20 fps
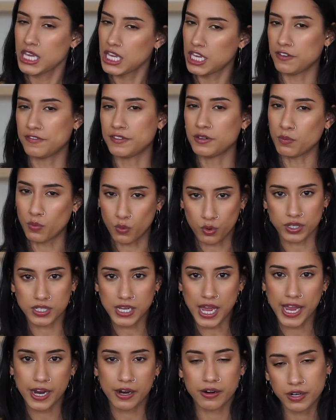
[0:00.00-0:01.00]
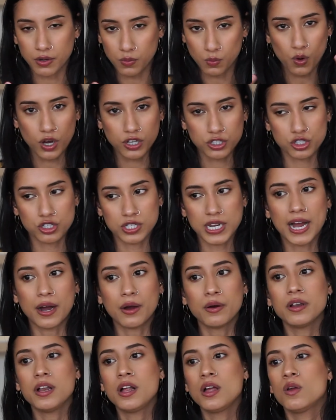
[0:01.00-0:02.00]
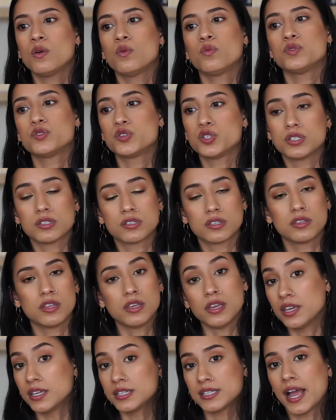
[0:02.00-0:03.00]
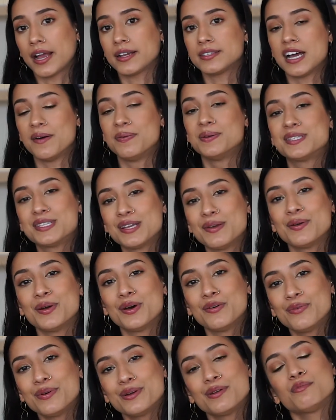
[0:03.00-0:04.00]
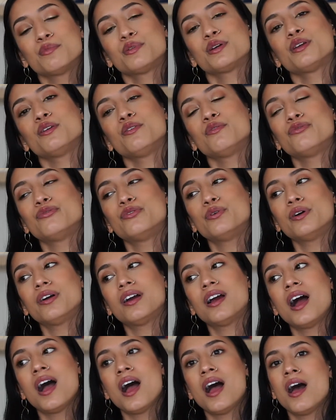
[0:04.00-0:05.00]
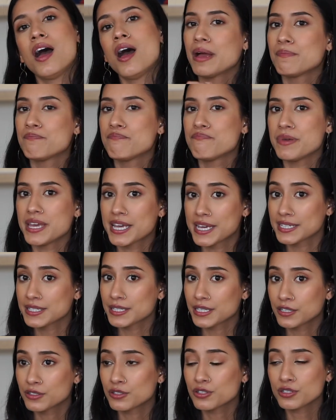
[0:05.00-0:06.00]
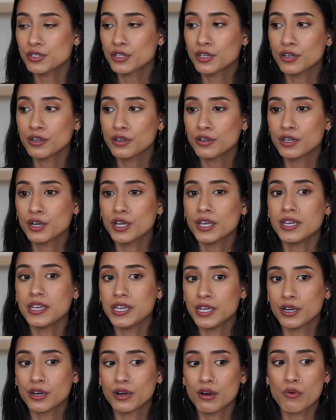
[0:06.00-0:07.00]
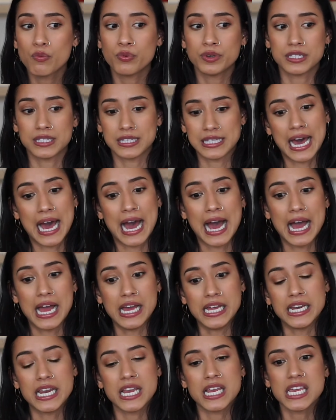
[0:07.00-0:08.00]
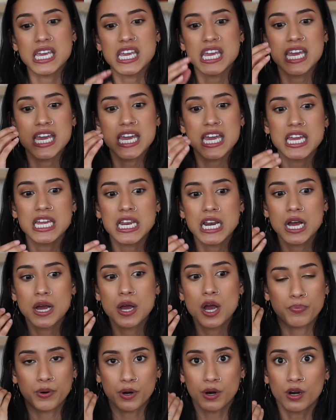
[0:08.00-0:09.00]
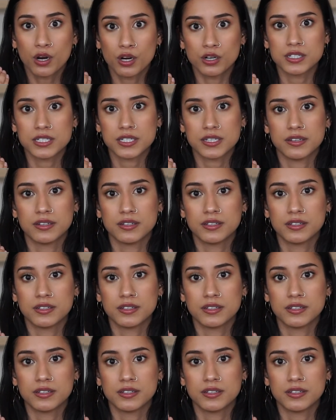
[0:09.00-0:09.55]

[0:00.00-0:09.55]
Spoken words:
even more tired and washed out, which is the exact opposite of what I'm looking for. My biggest concern here was that it burned.